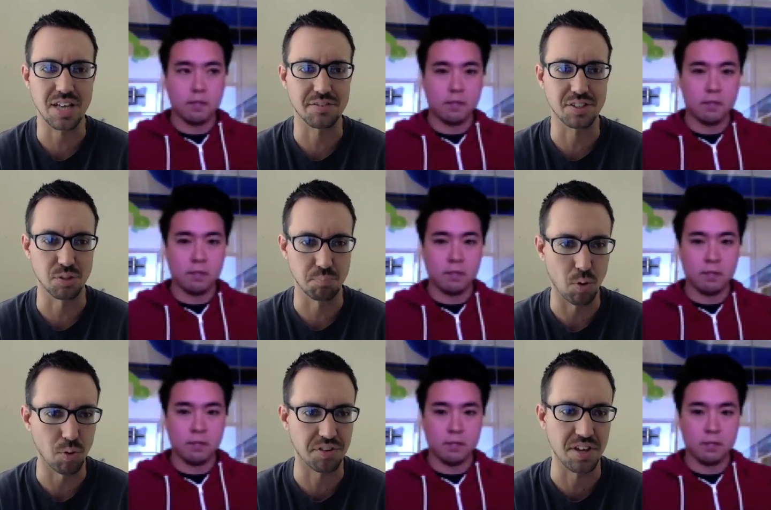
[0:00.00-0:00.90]
Speaker 1: have to
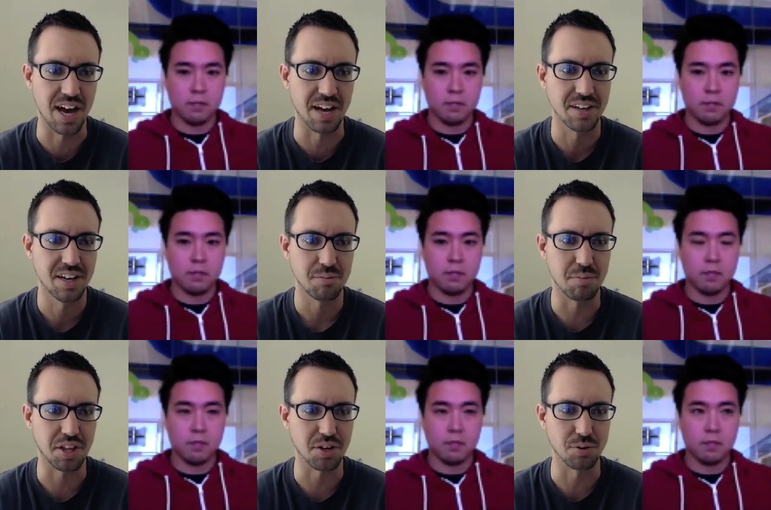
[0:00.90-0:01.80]
support that,
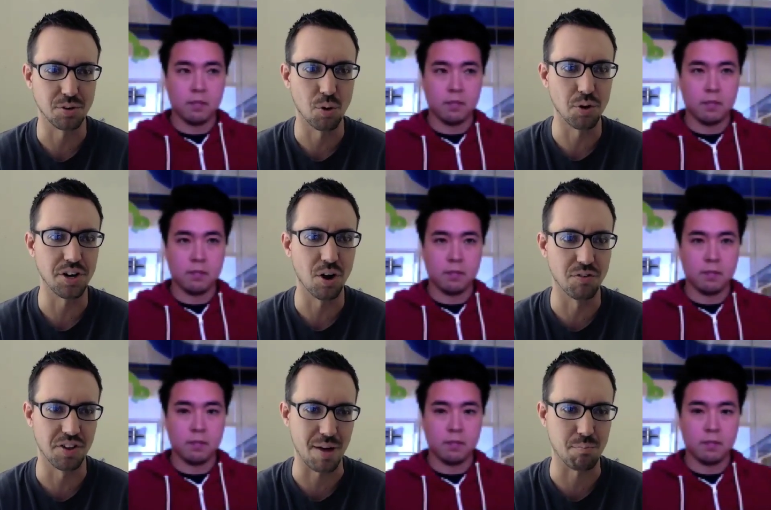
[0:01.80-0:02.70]
but they don't lord it
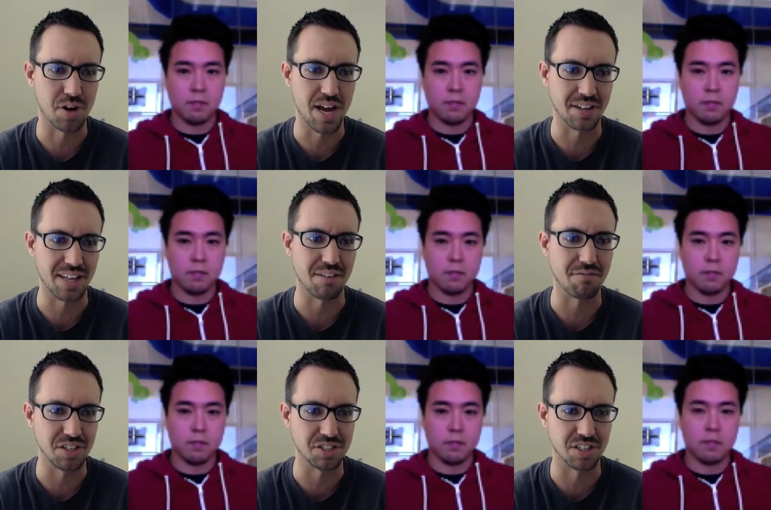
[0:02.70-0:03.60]
over that brand and that
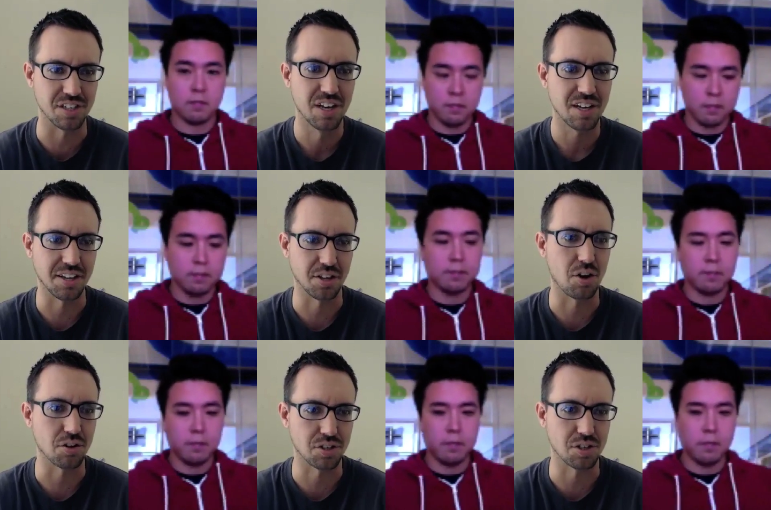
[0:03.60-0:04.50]
vision and the
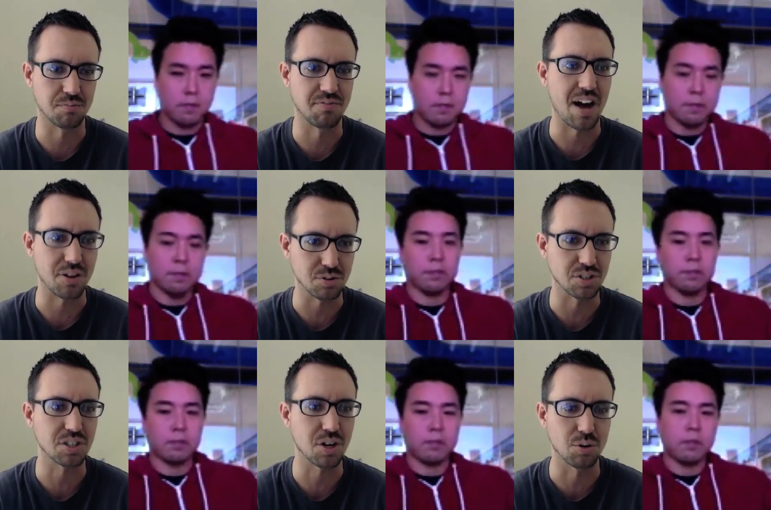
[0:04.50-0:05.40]
long term values
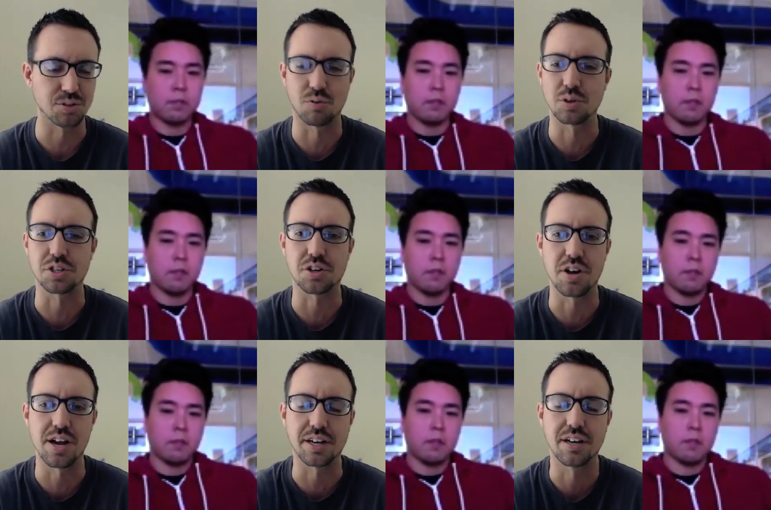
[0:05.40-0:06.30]
and goals of what you're
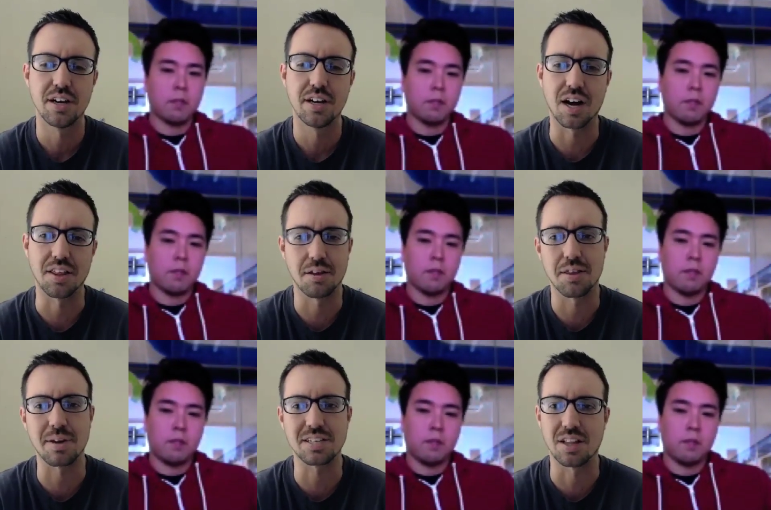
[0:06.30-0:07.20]
creating. Uh, that,
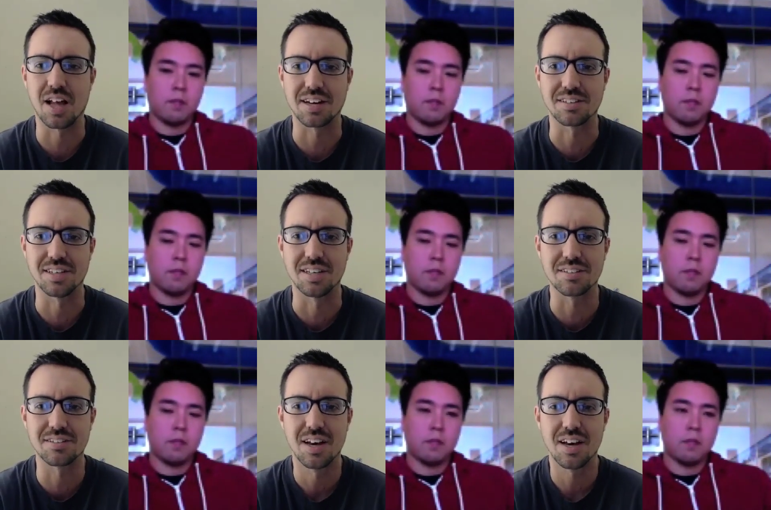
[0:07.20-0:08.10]
that, makes a lot of
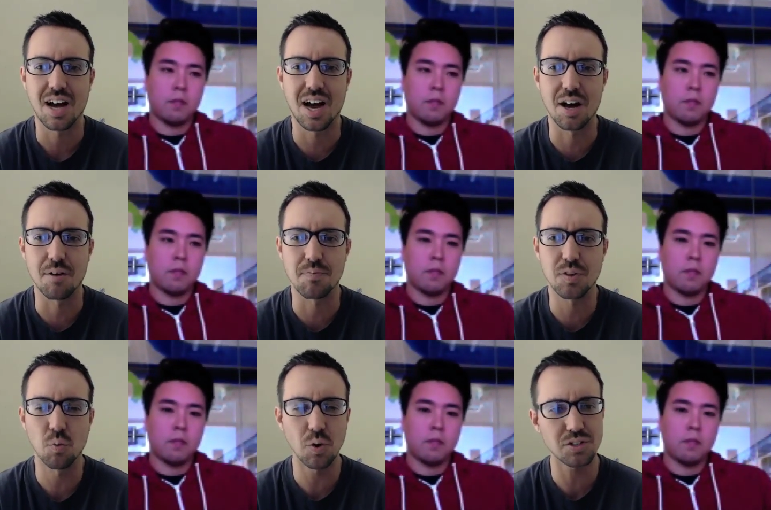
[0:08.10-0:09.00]
sense. Um,
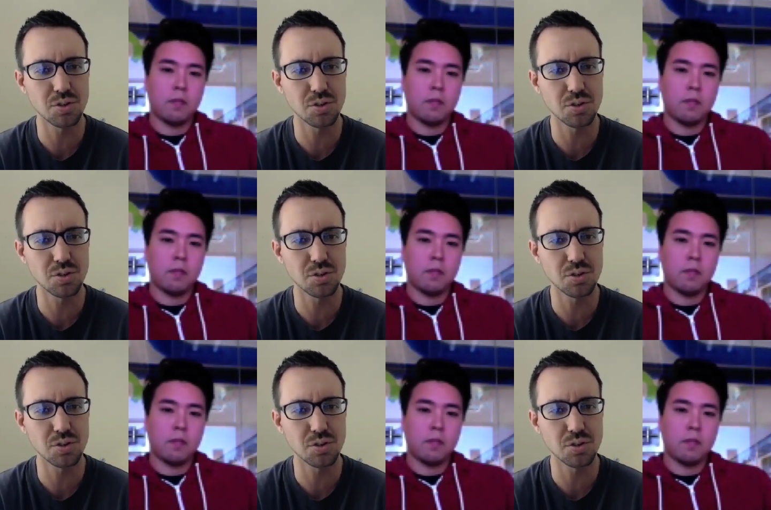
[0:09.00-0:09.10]
what